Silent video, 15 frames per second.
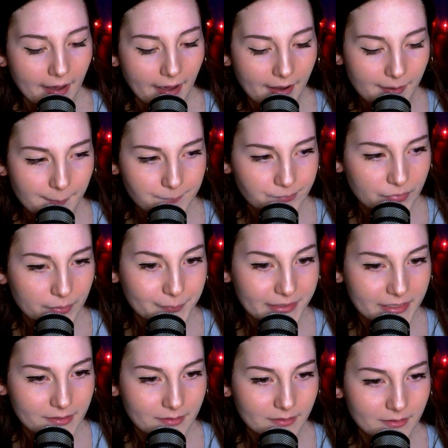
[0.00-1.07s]
Um,
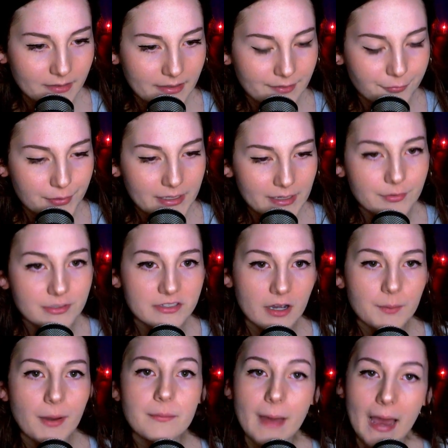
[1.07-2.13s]
but if we if we
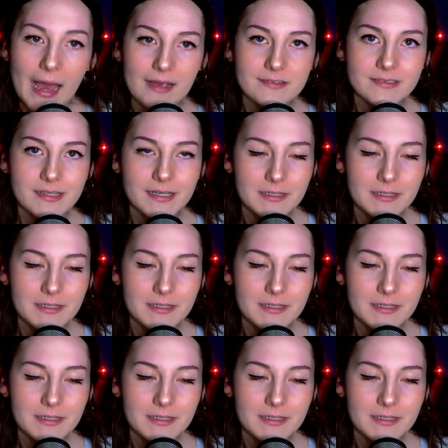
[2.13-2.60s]
talk about packs